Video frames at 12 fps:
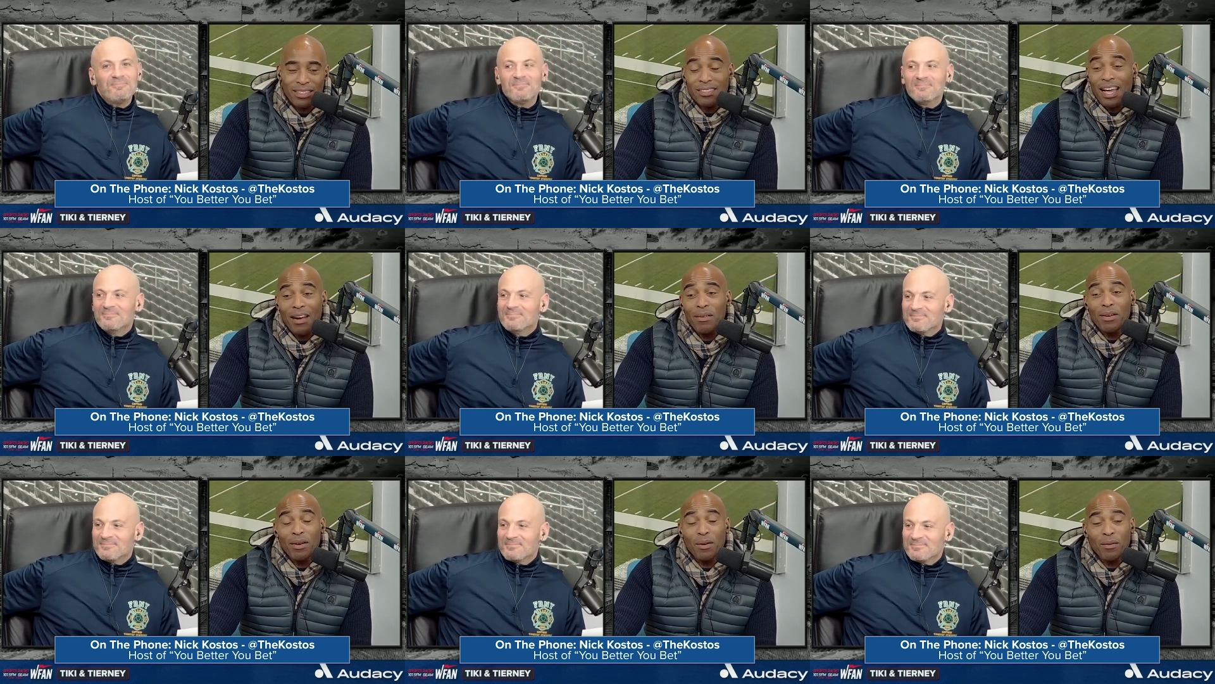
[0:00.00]
Speaker 1: Because I don't
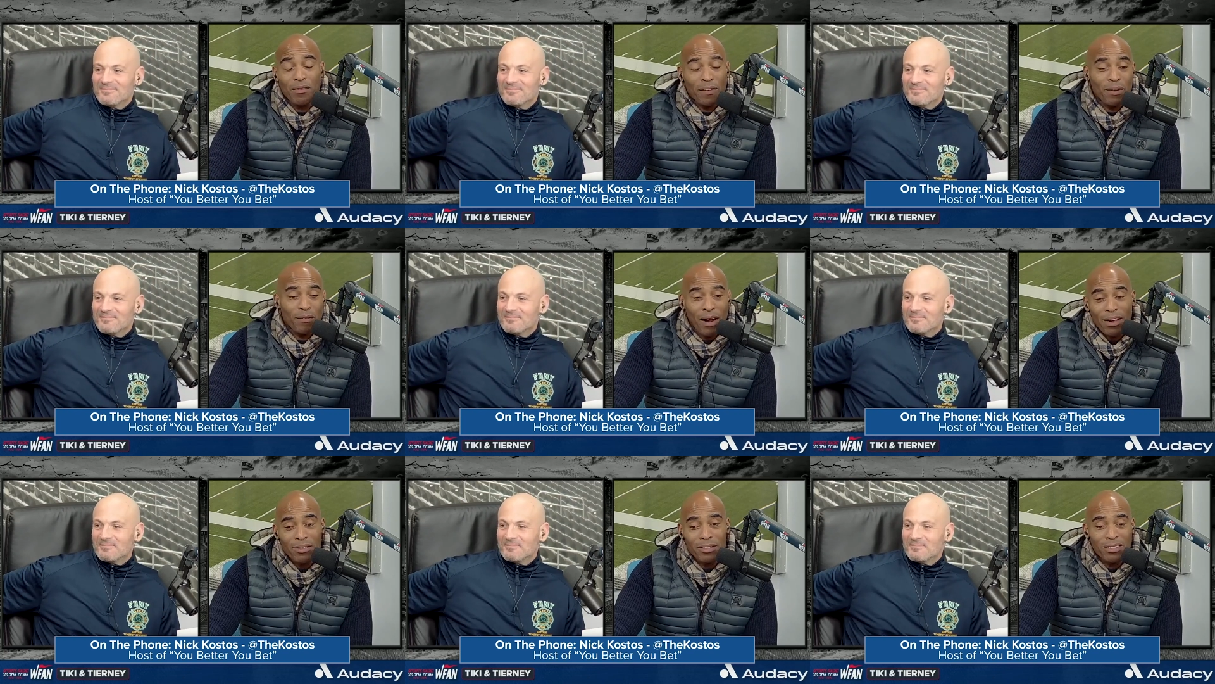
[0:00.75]
know if Aaron
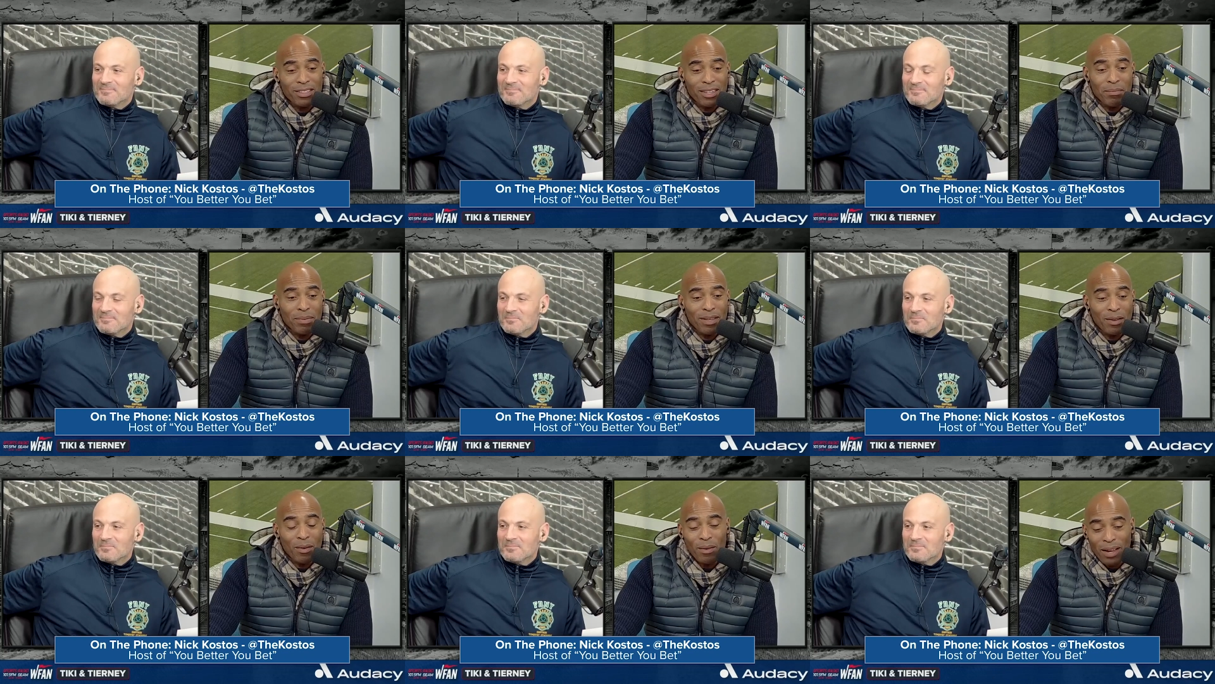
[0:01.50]
Rodgers is going to play
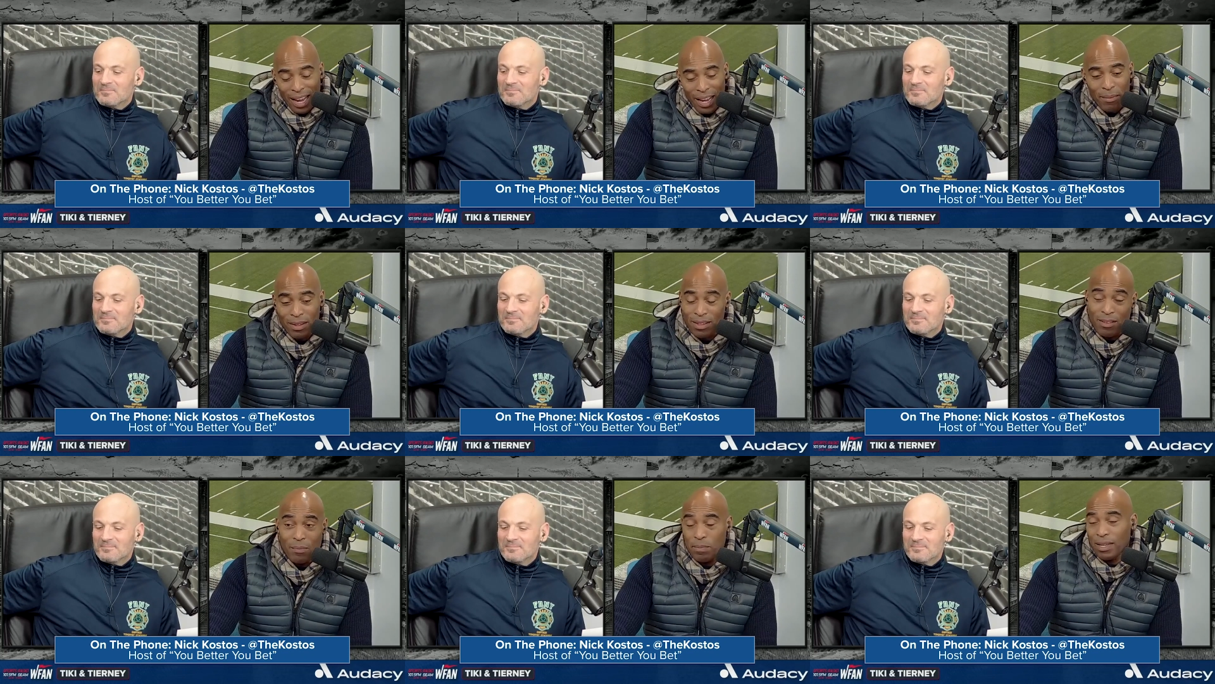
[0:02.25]
the whole game
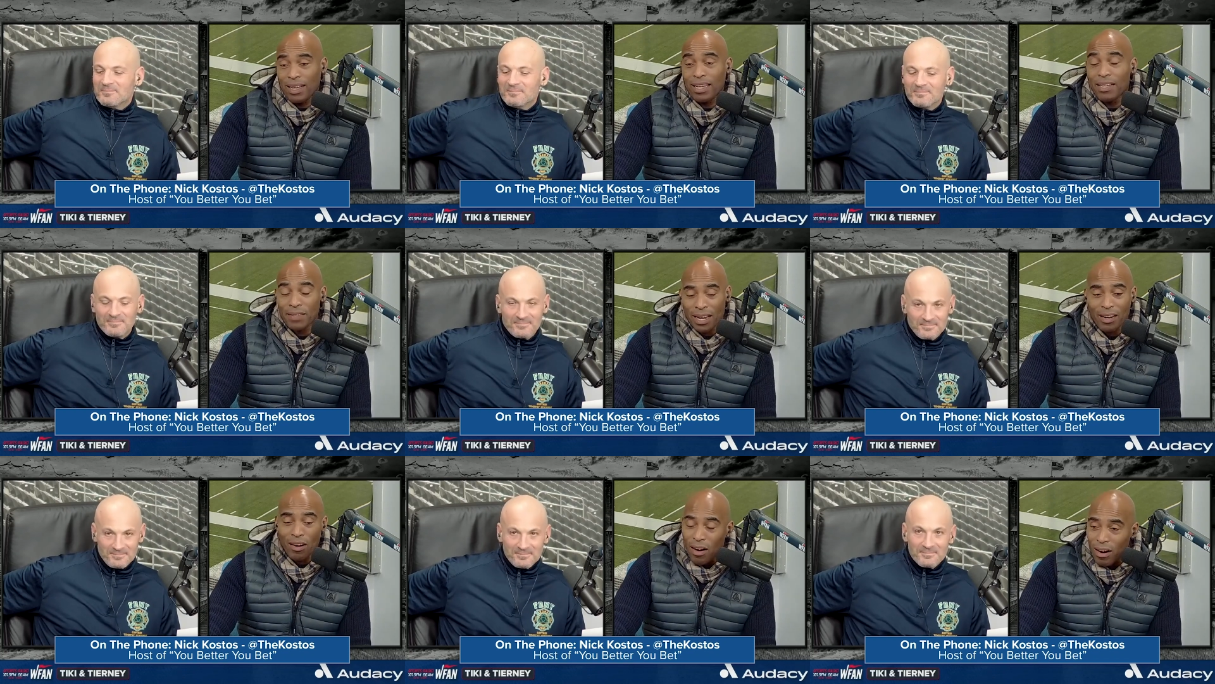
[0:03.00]
or play even at
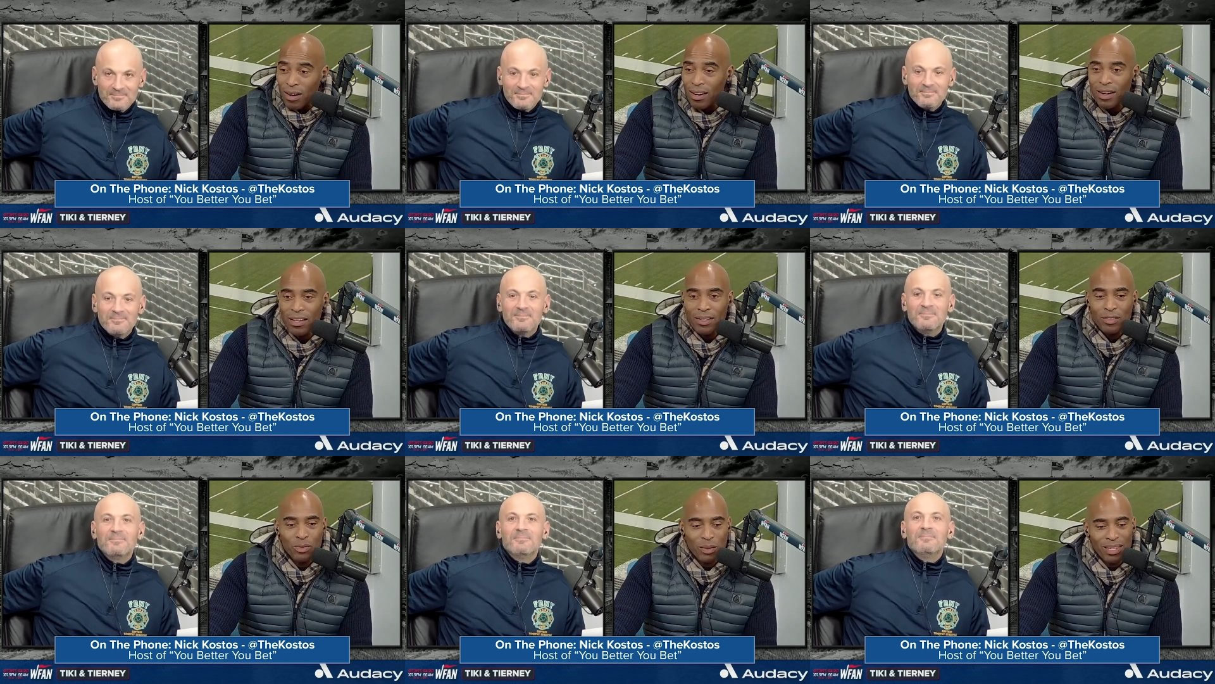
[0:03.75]
all. The
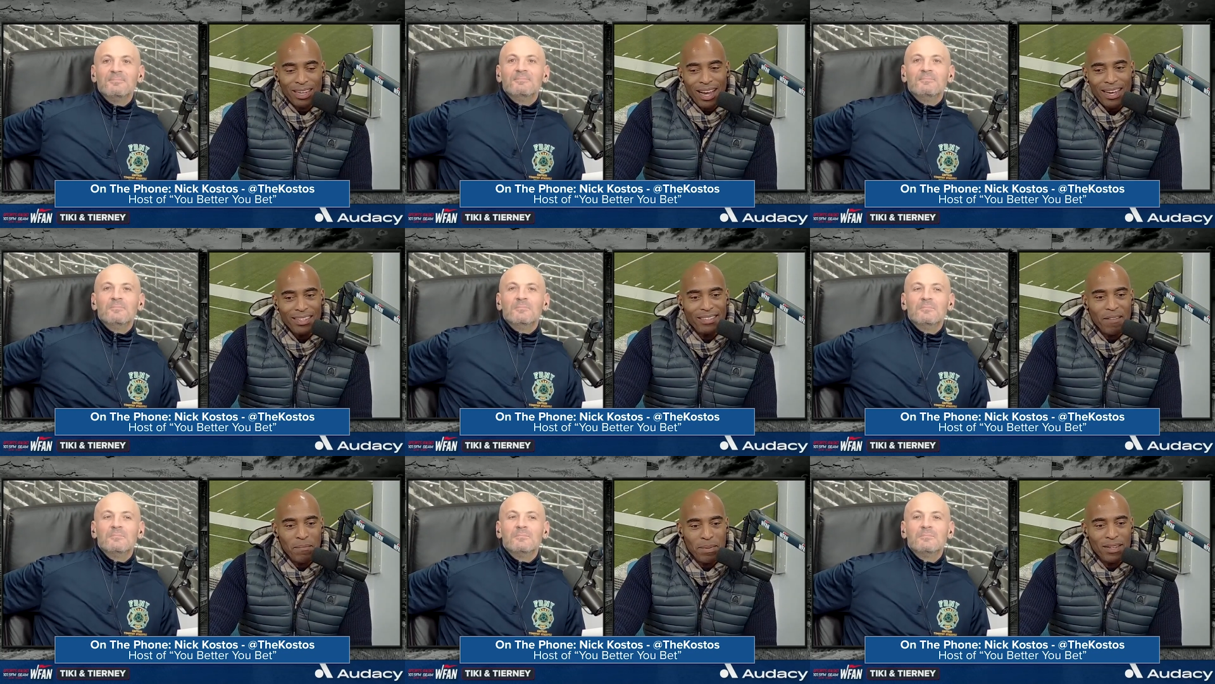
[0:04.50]
Detroit Lions
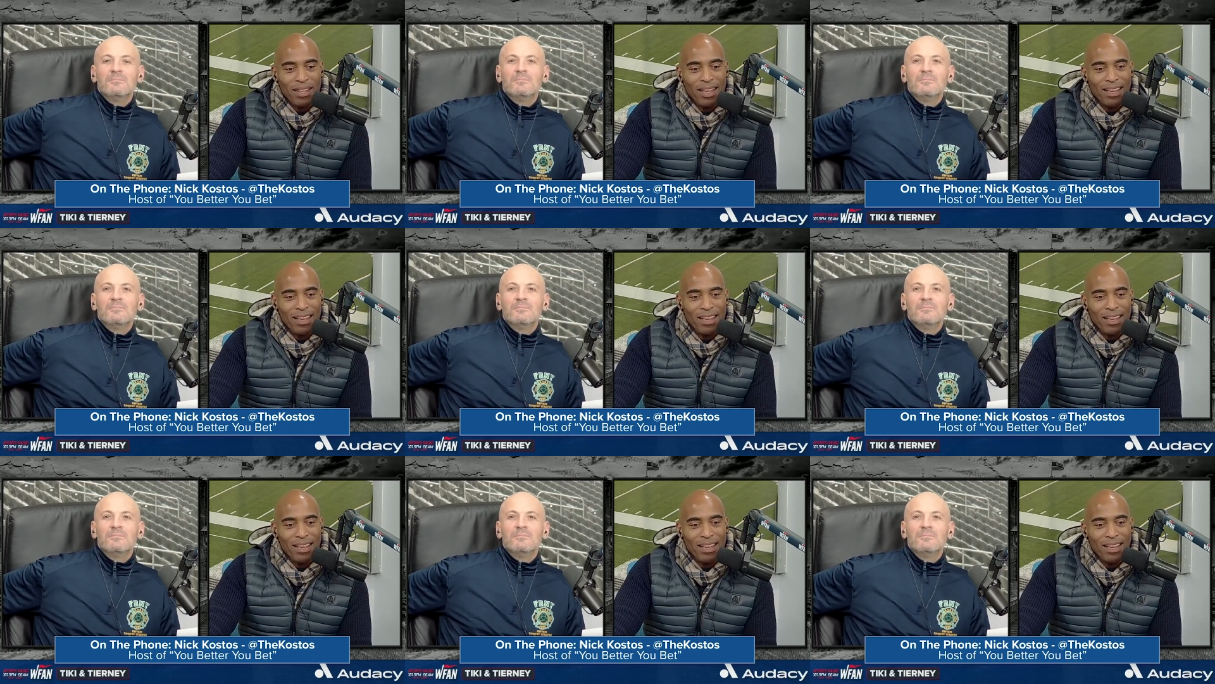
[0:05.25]
have been